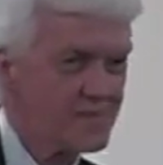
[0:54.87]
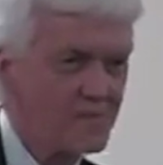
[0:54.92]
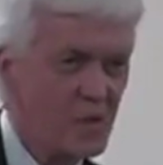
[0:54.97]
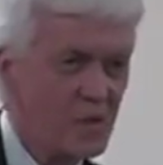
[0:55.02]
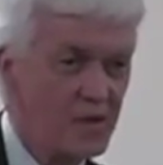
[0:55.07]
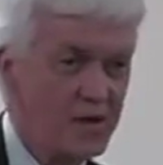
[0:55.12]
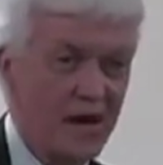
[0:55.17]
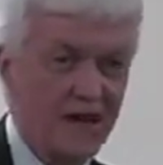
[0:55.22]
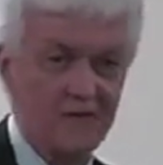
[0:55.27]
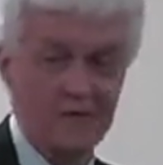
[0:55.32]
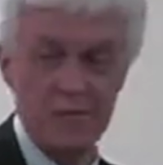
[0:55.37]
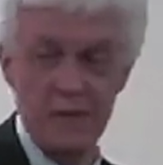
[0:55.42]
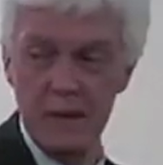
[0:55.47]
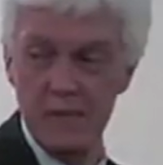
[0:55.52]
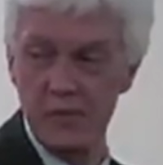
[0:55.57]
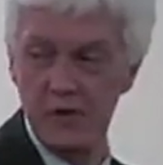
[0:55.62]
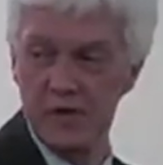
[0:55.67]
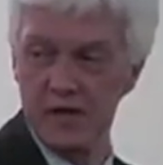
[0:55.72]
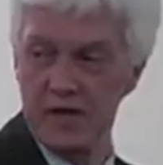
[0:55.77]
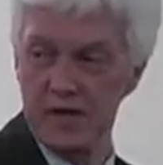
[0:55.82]
We have a
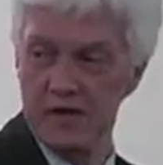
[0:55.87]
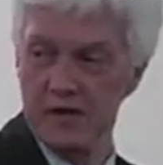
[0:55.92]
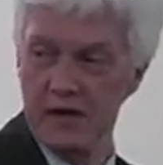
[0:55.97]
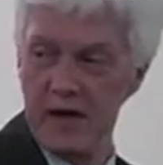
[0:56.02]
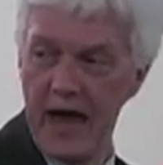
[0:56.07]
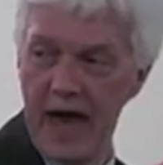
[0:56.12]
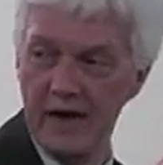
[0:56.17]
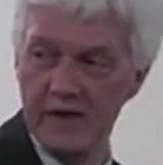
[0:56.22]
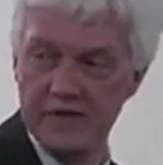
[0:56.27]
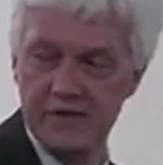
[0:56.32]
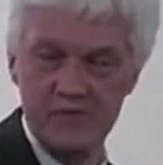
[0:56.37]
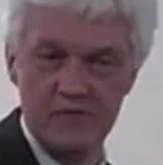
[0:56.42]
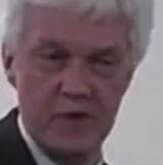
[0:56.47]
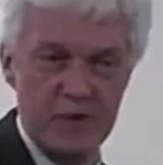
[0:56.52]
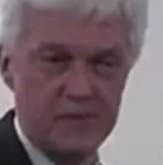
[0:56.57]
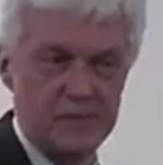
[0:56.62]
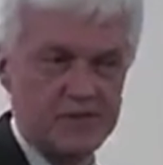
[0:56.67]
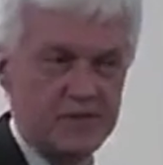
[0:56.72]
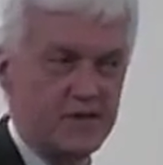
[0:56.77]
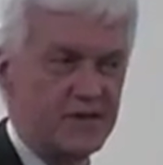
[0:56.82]
member of the House of
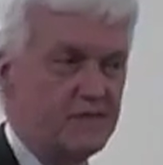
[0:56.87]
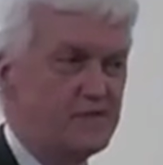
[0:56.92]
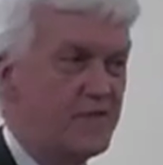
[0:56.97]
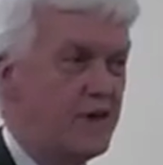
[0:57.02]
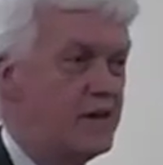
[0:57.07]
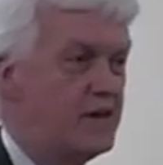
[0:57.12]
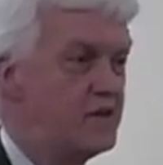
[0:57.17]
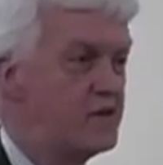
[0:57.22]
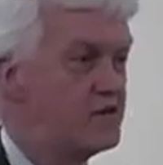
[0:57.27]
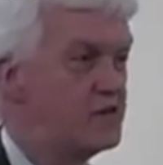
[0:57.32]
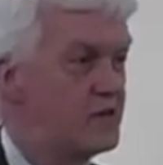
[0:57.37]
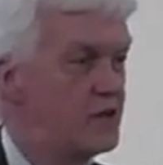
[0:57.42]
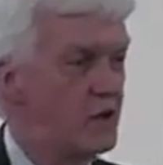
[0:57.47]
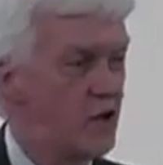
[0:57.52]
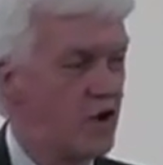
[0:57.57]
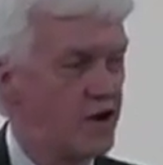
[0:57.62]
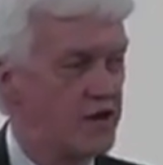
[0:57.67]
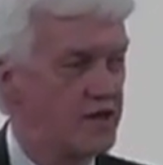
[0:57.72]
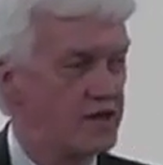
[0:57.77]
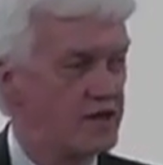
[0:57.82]
Representatives right here in the
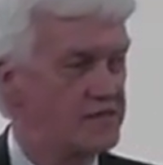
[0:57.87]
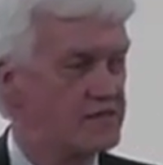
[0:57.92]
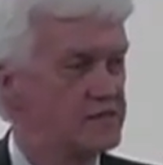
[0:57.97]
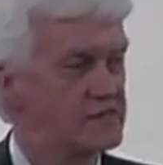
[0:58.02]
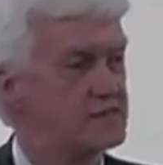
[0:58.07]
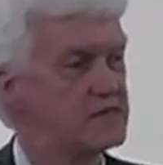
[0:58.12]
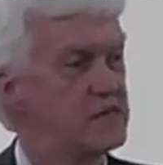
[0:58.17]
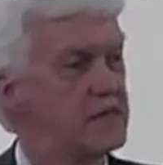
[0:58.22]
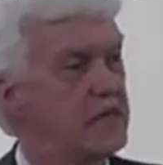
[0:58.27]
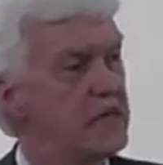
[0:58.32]
audience.